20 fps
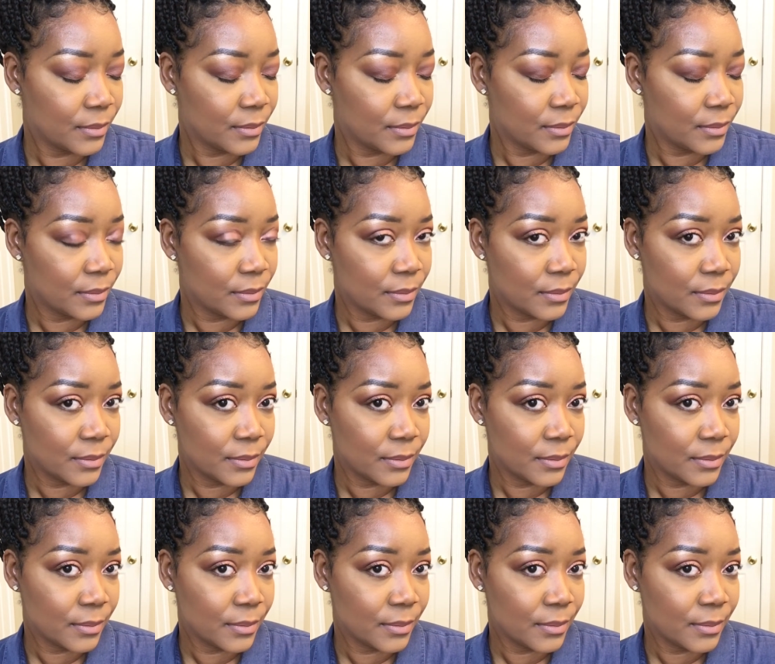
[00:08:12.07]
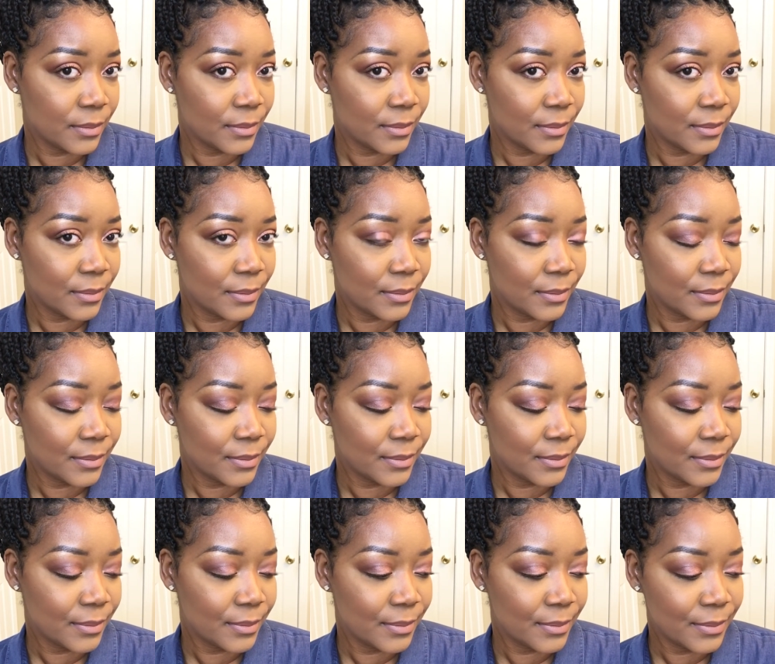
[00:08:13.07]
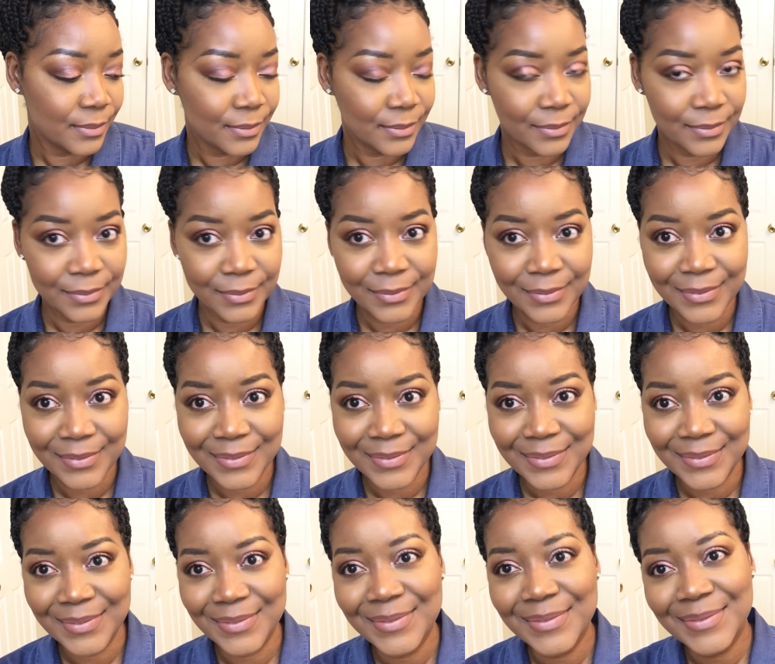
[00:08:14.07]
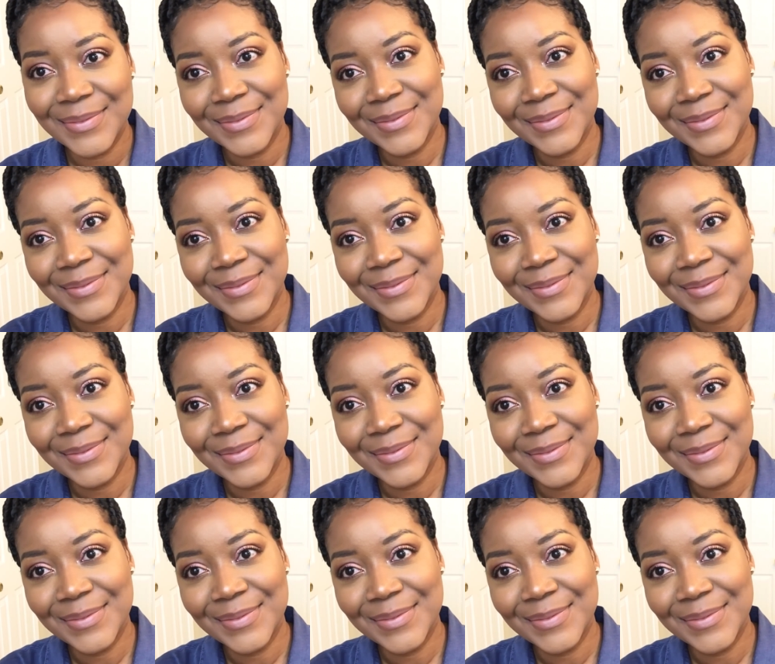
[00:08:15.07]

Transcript: [no speech]